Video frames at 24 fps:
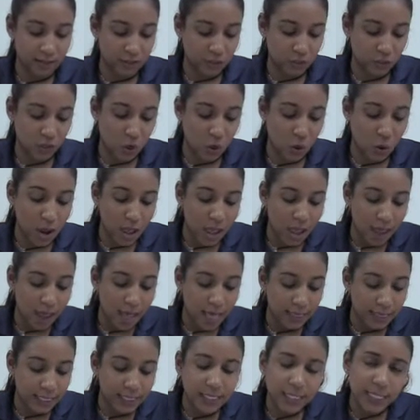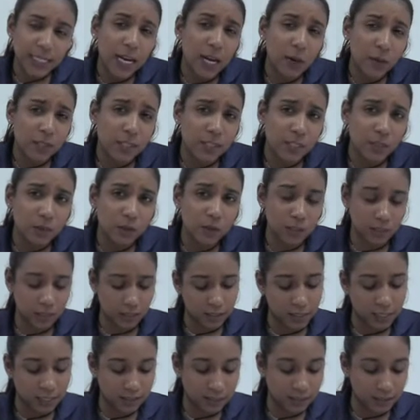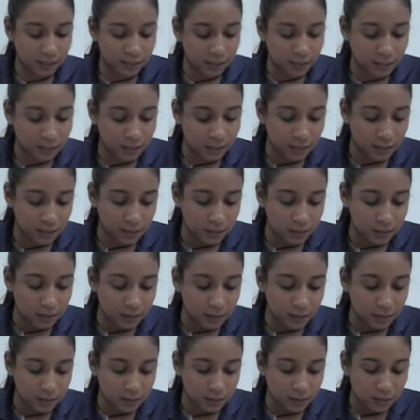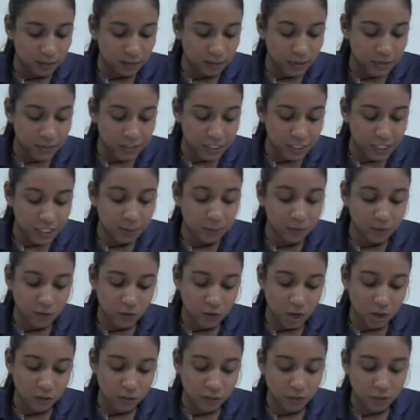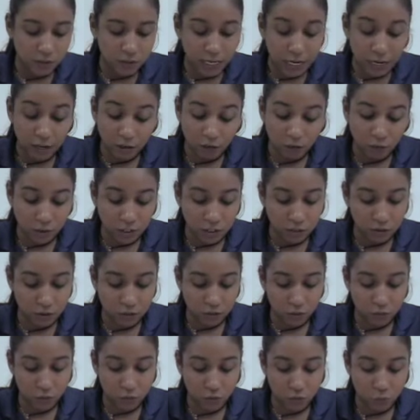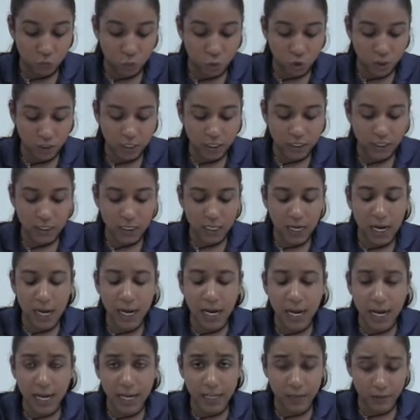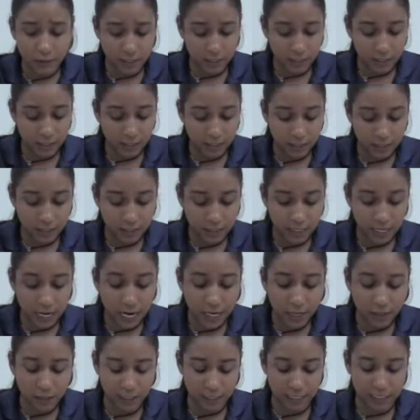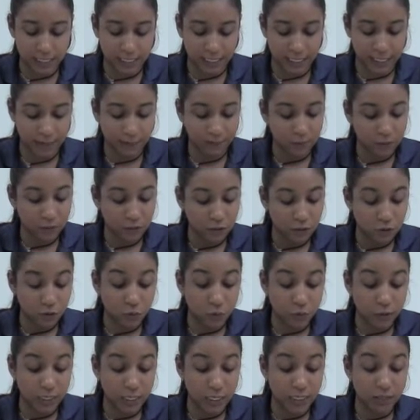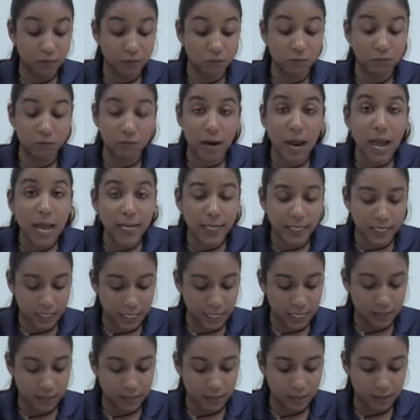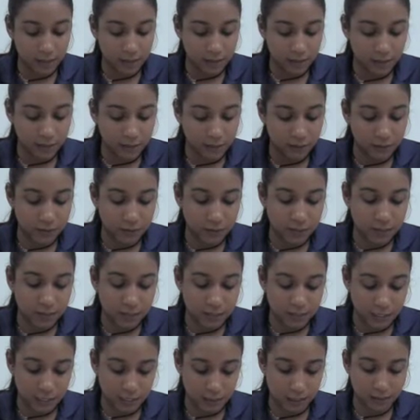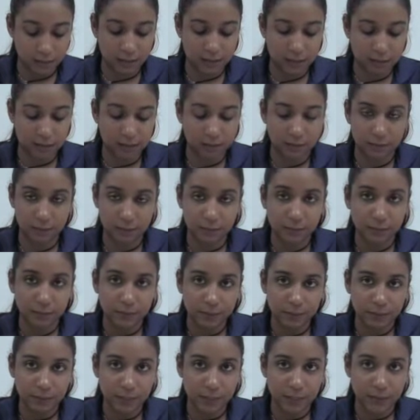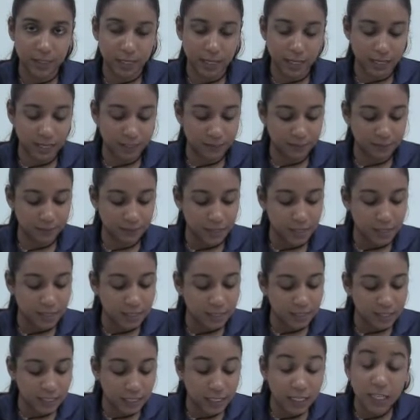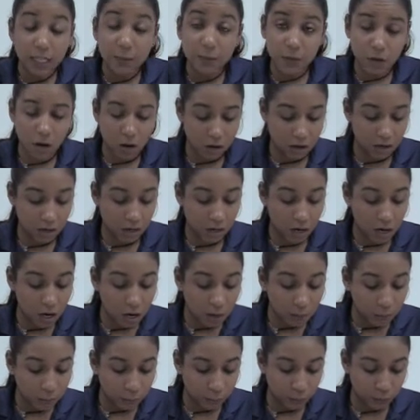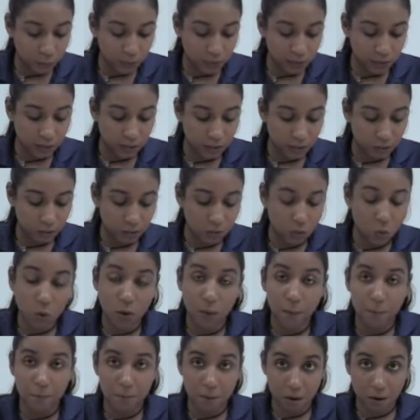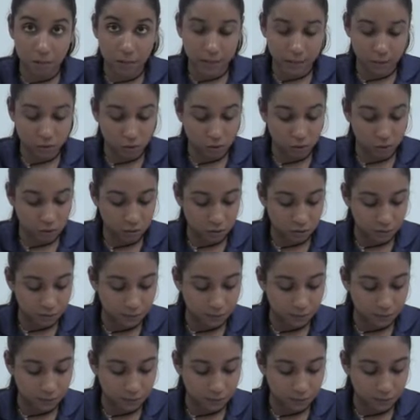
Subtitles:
So let's see how it's used in a sentence. The team of doctors and researchers worked tirelessly to eradicate the disease. Okay? The synonyms are uproot or abolish.